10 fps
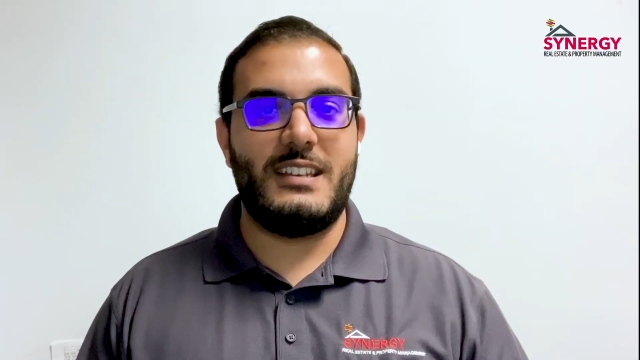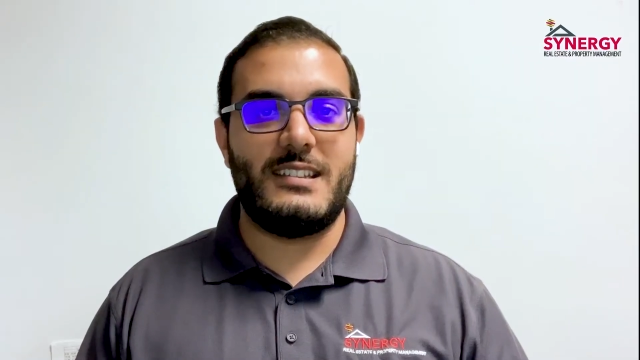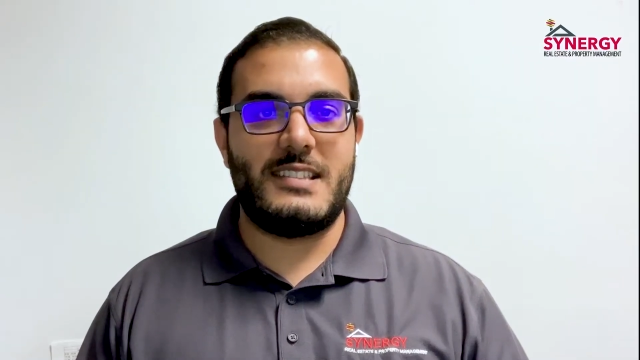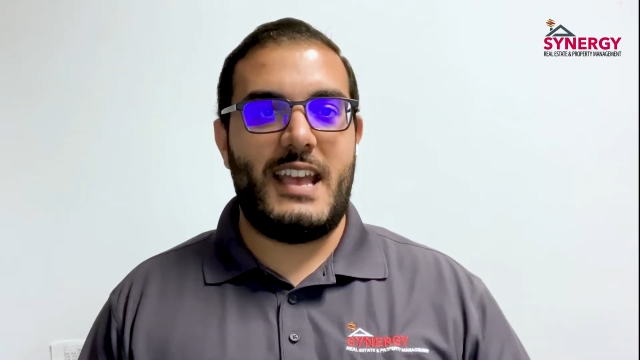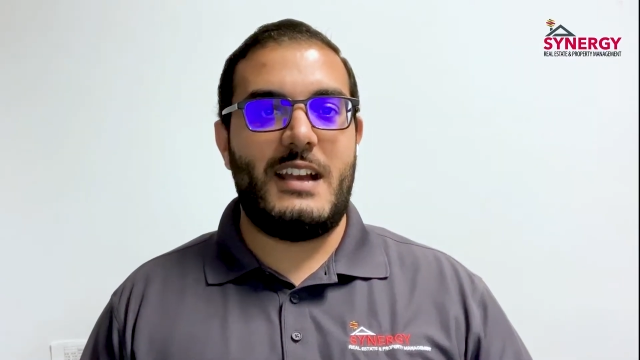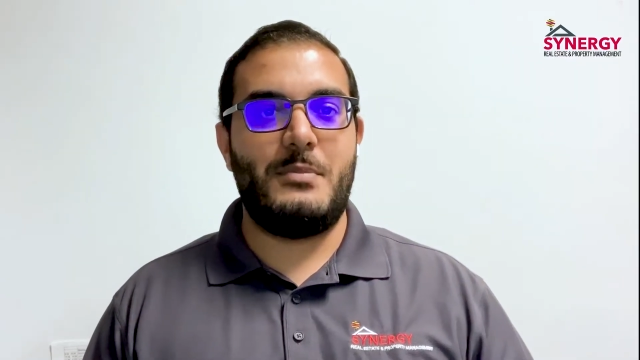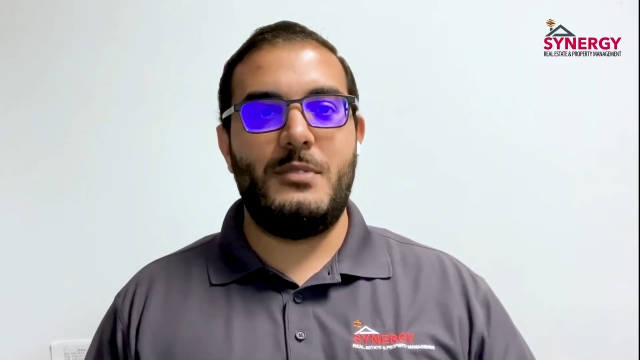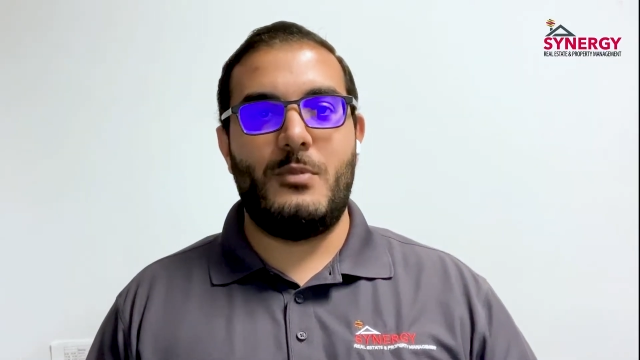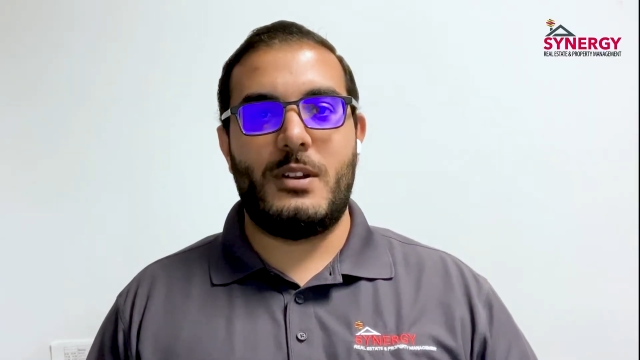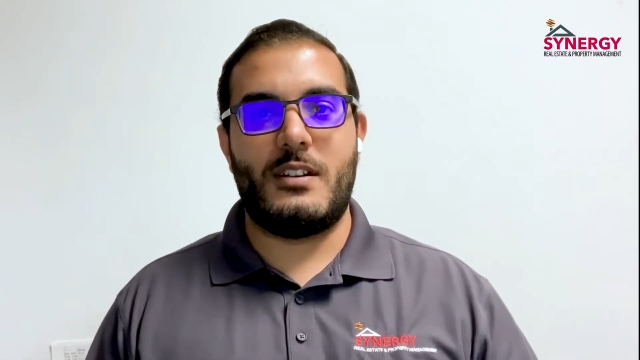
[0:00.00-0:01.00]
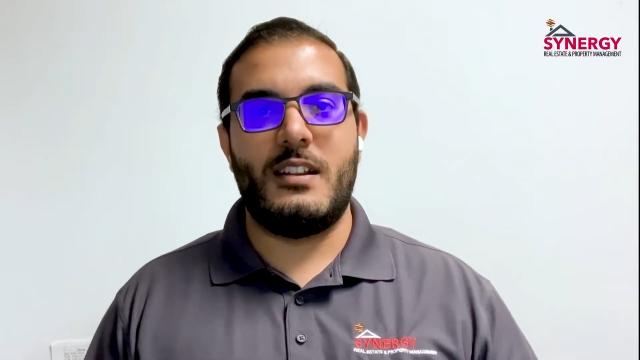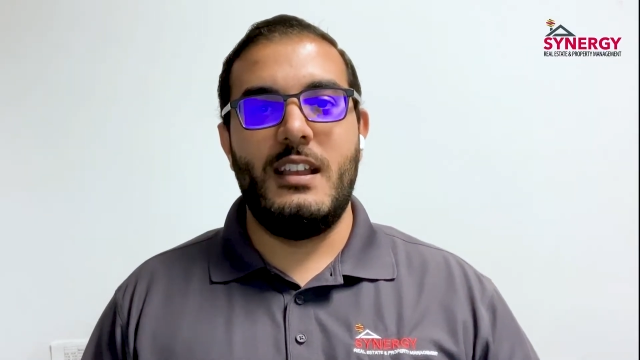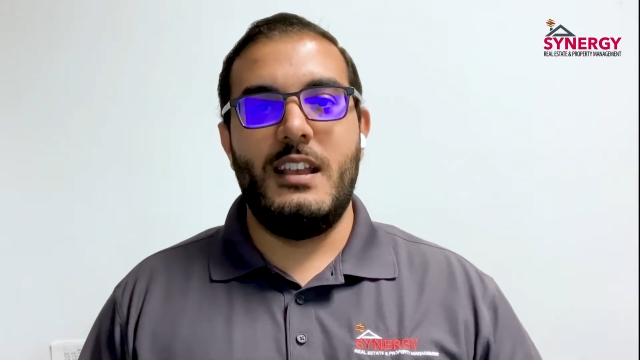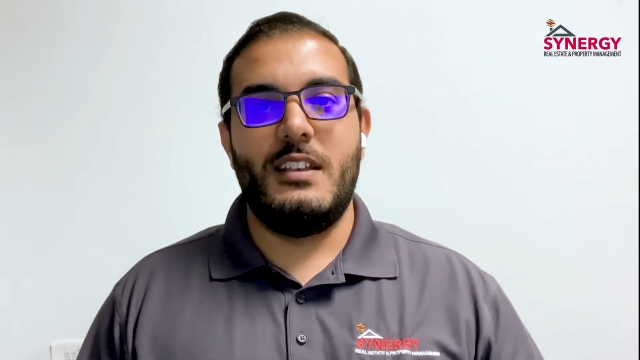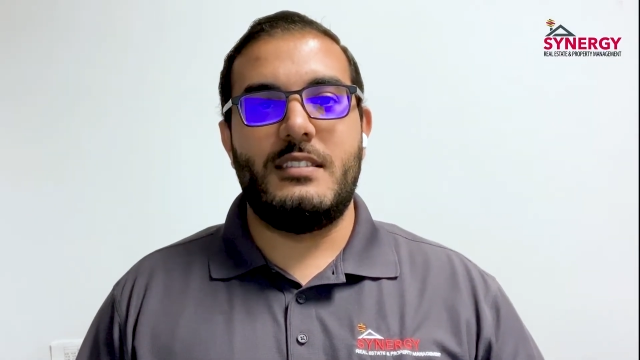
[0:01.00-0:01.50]
does happen where
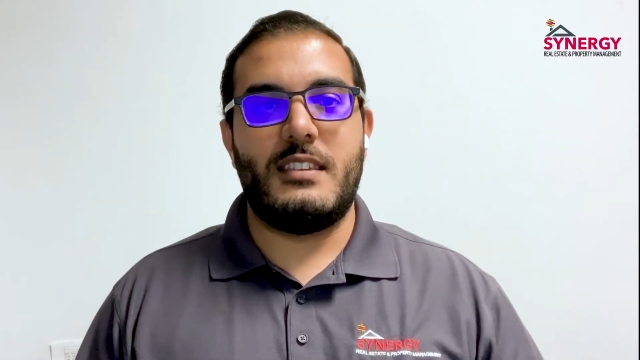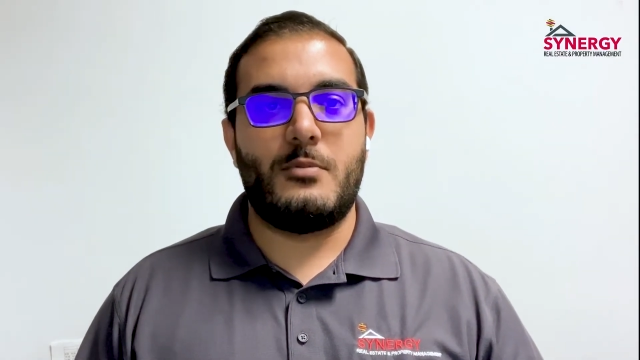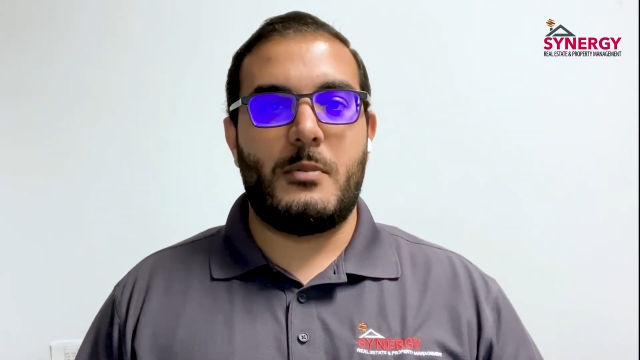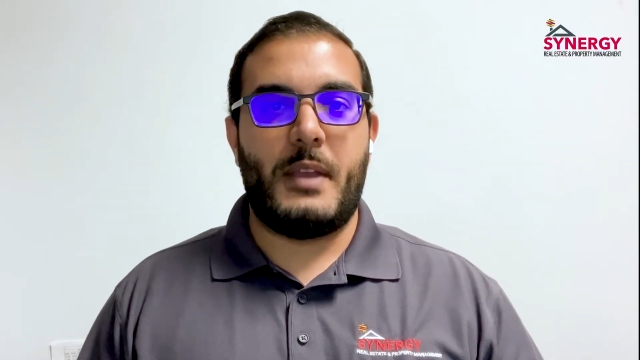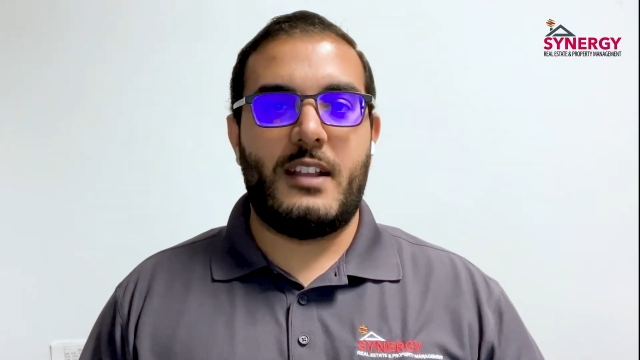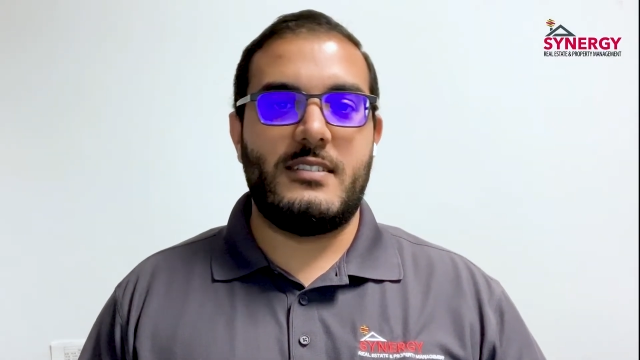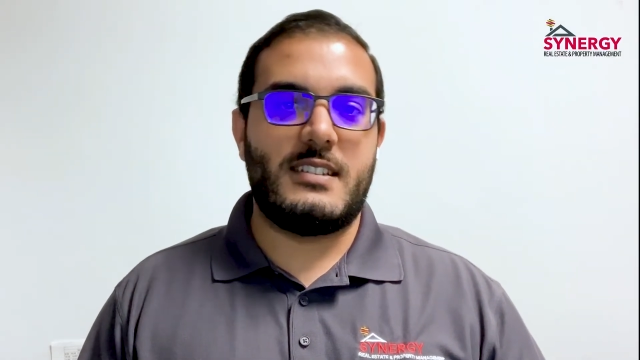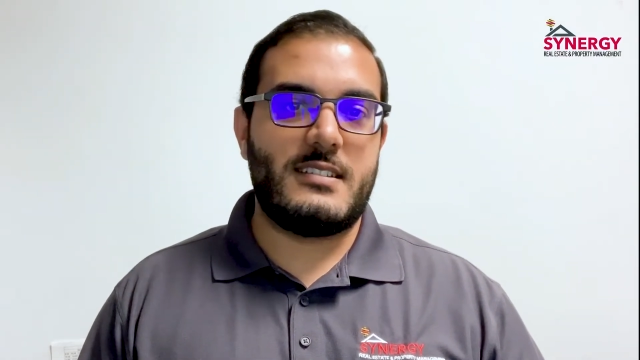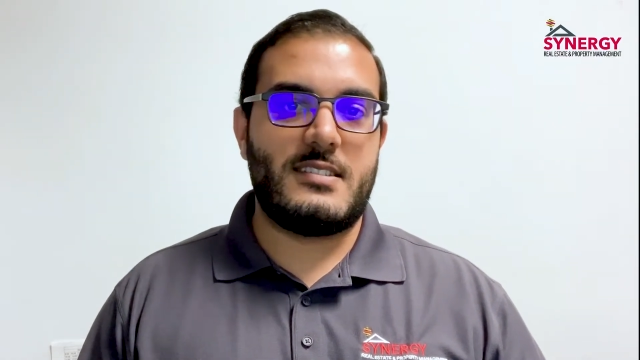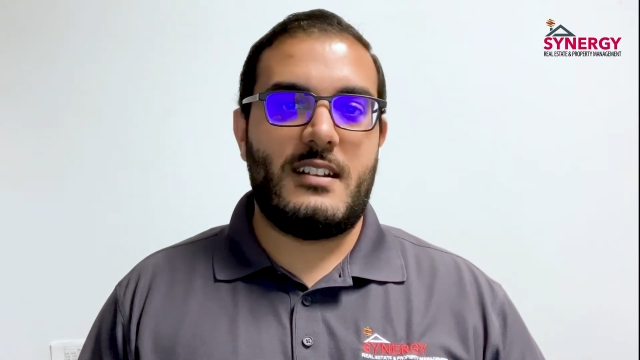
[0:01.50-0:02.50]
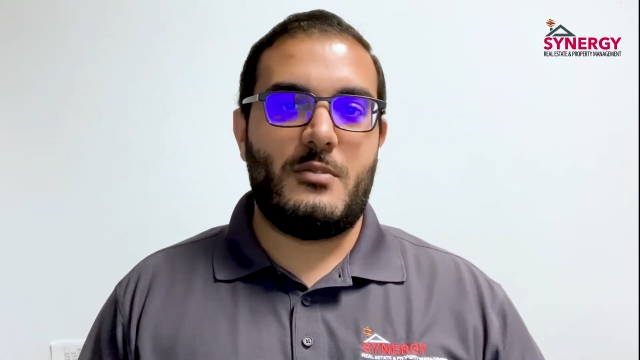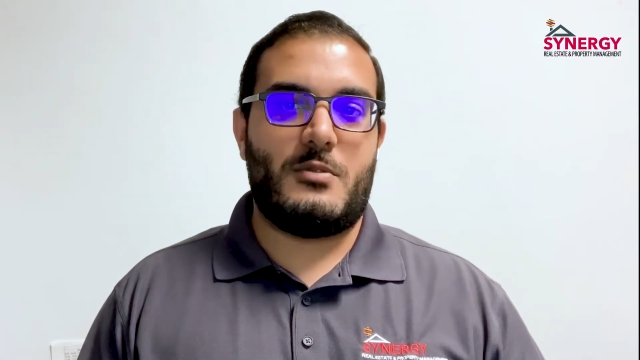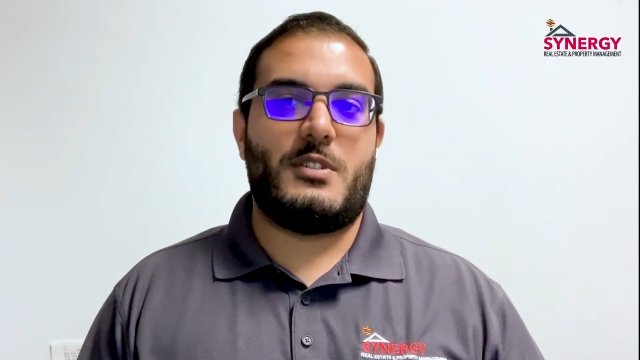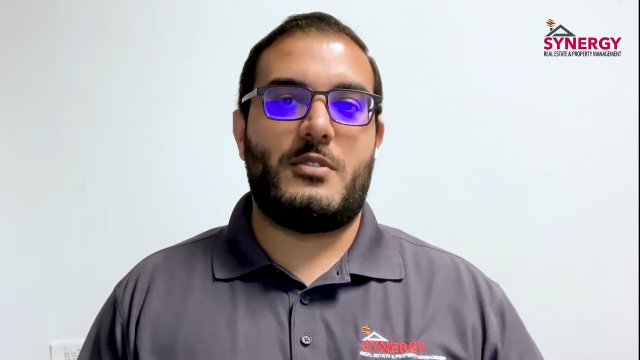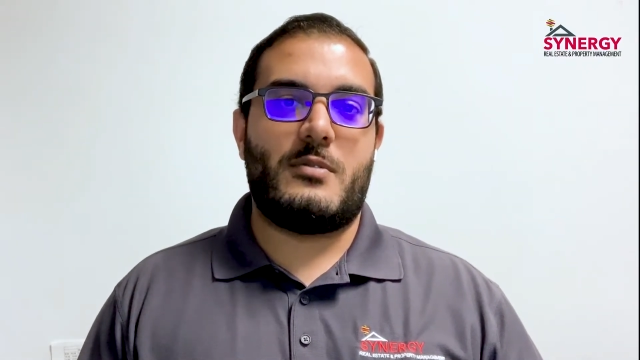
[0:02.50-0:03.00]
the repair does not
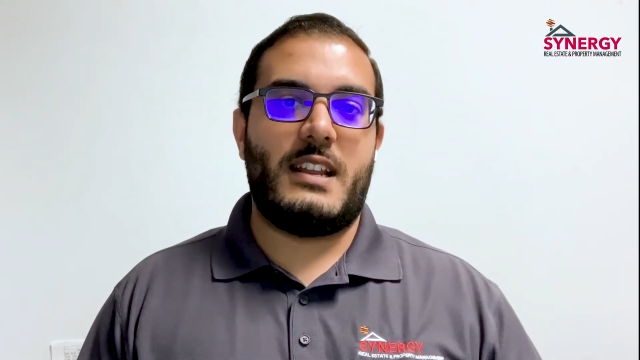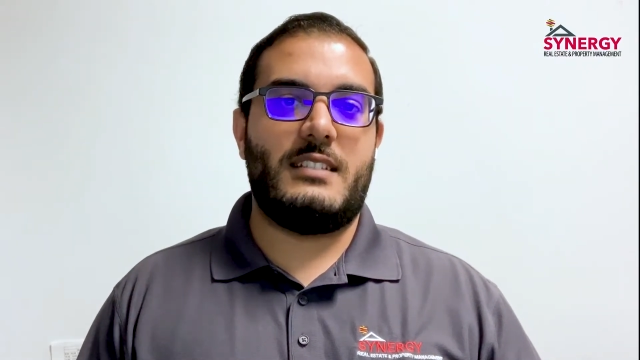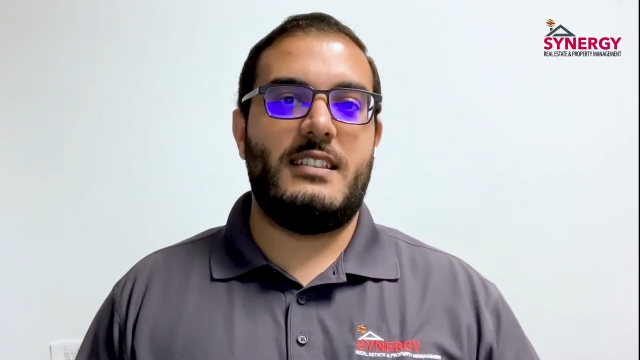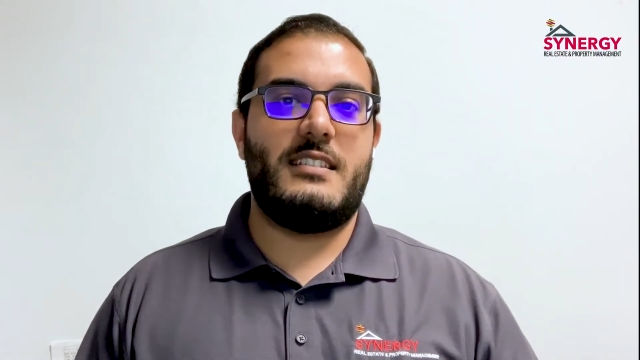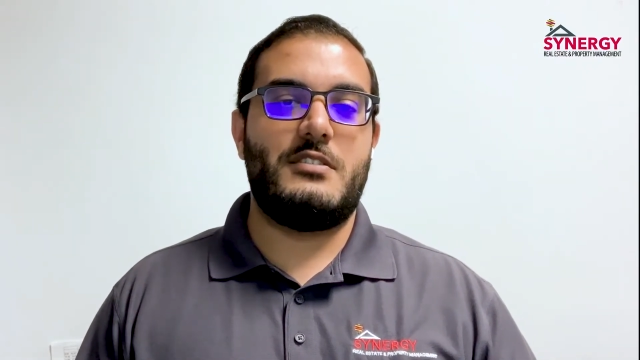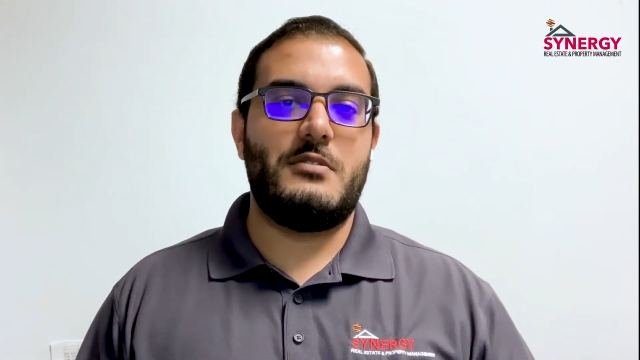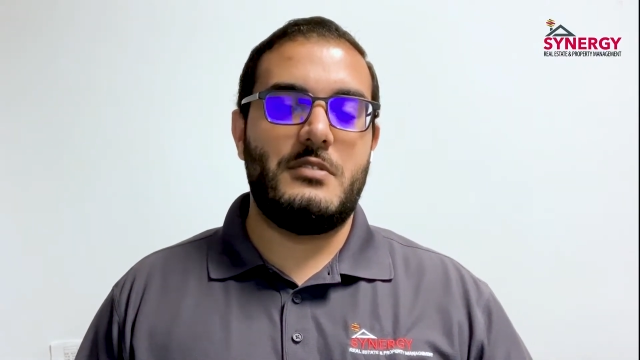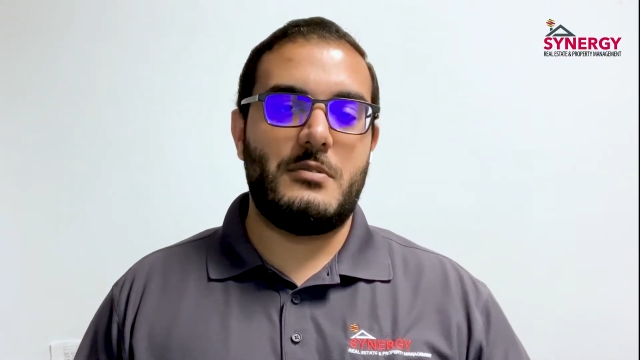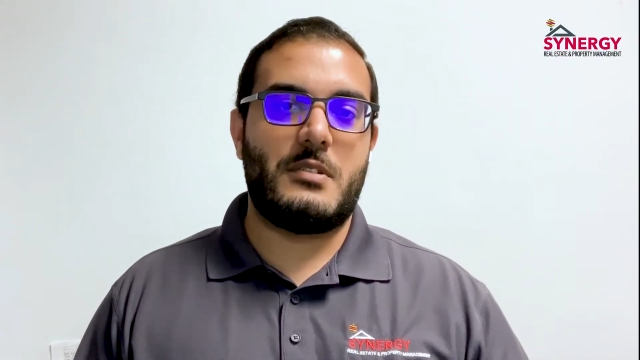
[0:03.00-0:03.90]
work correctly, that you do